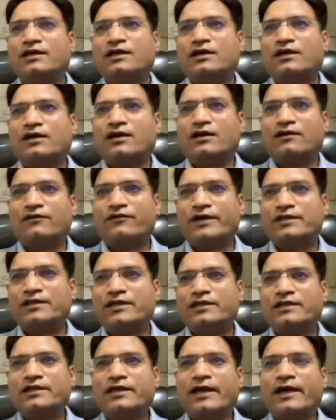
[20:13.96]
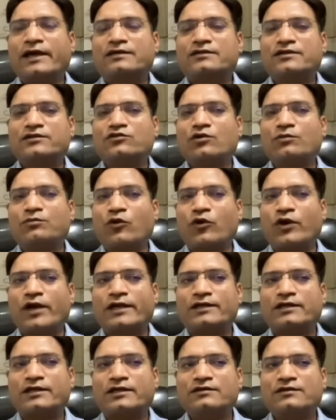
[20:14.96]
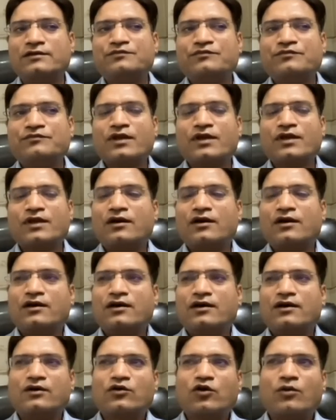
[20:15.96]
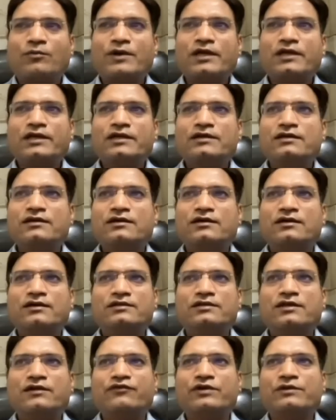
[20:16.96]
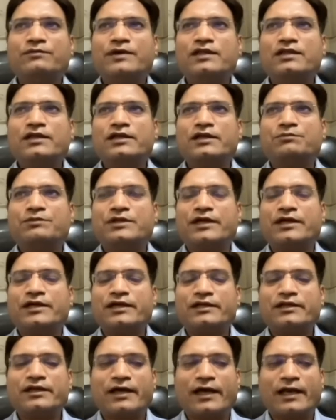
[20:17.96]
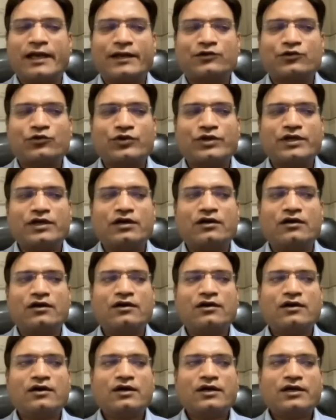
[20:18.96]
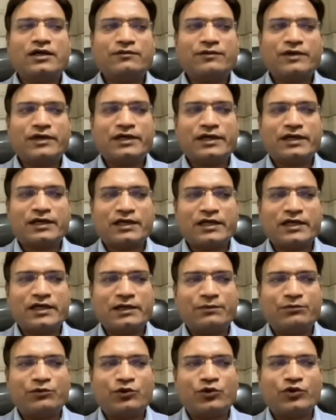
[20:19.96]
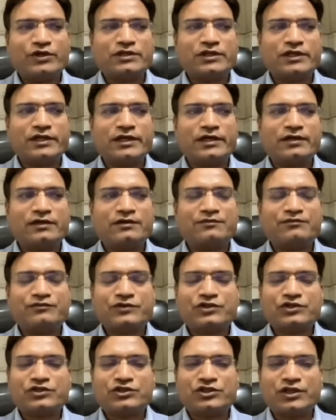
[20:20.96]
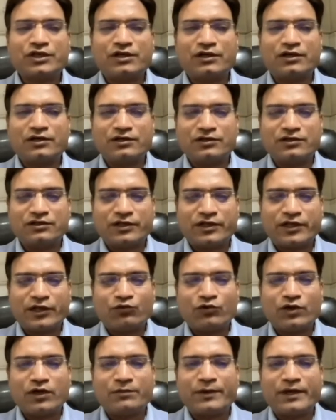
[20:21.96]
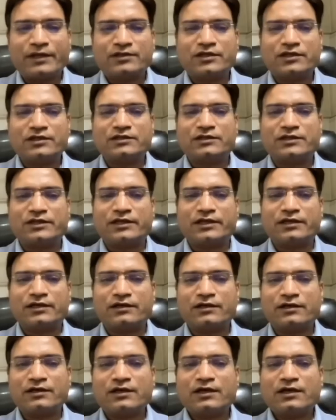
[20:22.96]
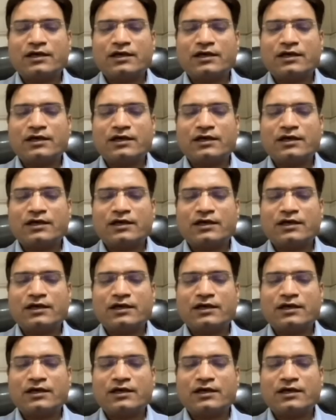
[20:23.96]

Uh, when there is excess of prolactin, uh, commonly uh, in the females it presents as a galacturia. Even decreased libido is there. Uh, irregular menses is there.